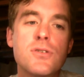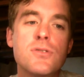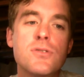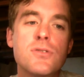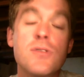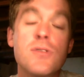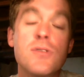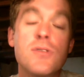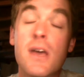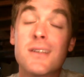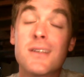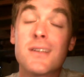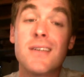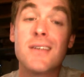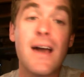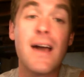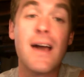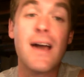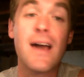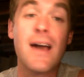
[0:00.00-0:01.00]
so they actually
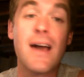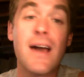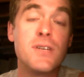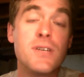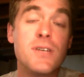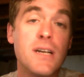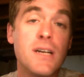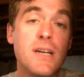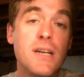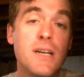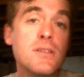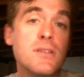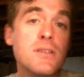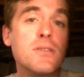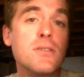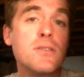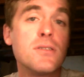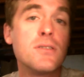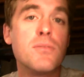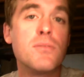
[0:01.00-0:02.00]
got off their duffs a
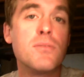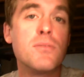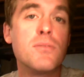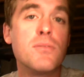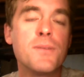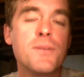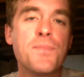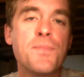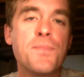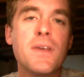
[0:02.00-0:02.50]
little bit more.